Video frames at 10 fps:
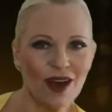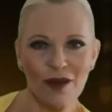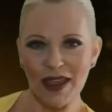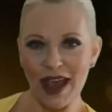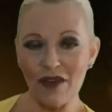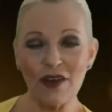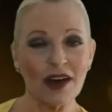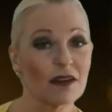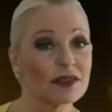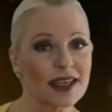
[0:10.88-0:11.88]
on behalf
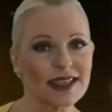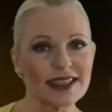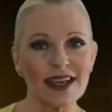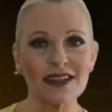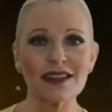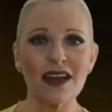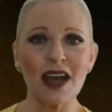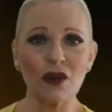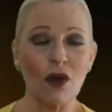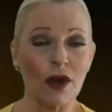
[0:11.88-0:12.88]
of
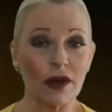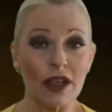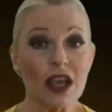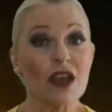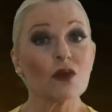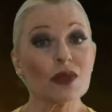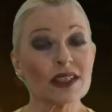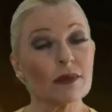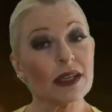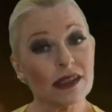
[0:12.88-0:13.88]
sunsigns.org with
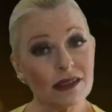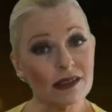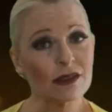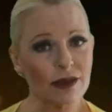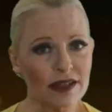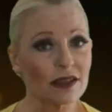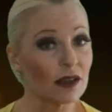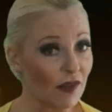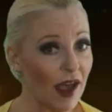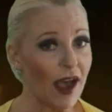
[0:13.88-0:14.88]
some
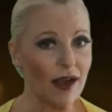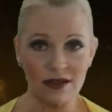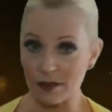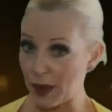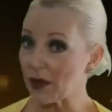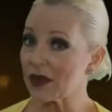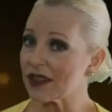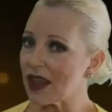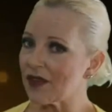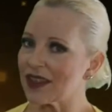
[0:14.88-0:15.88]
interesting facts about the
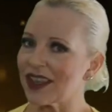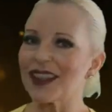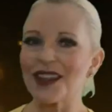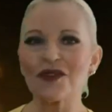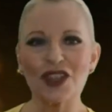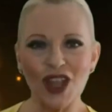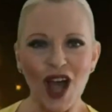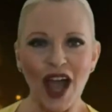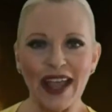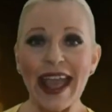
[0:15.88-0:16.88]
17th of
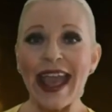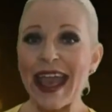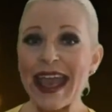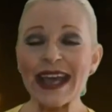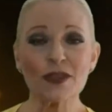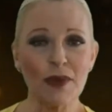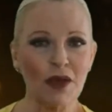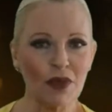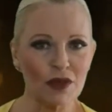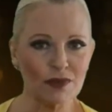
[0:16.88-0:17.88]
July and
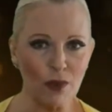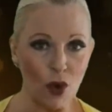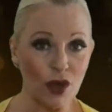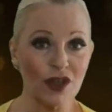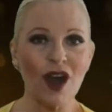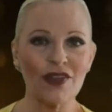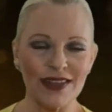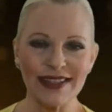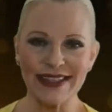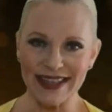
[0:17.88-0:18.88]
about those born on
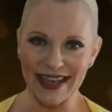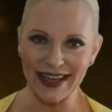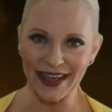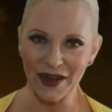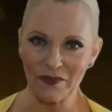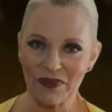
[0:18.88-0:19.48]
this day.